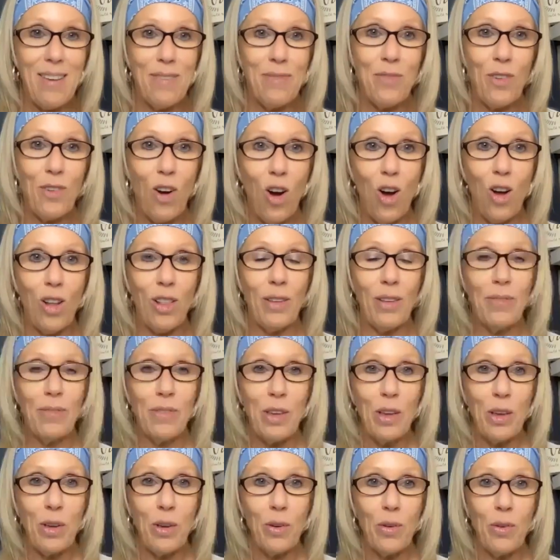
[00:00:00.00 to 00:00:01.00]
for all of
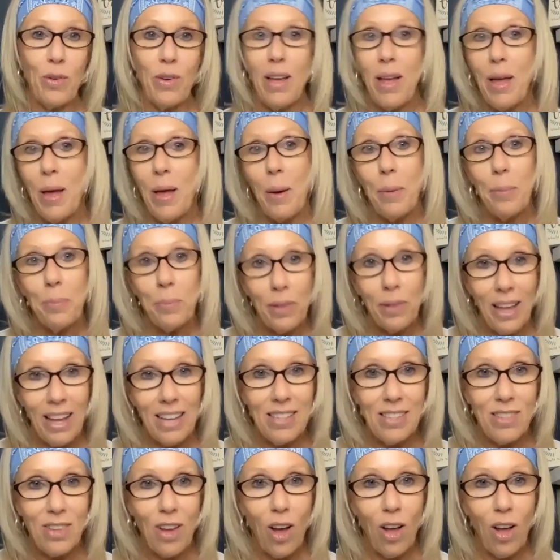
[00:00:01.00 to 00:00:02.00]
you.
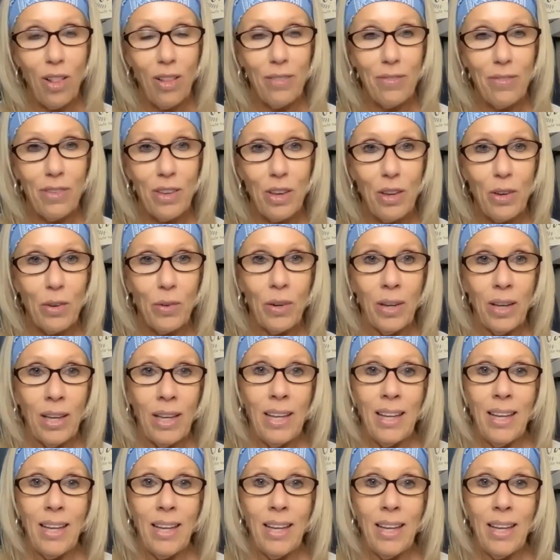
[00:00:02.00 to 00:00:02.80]
Bless all of you.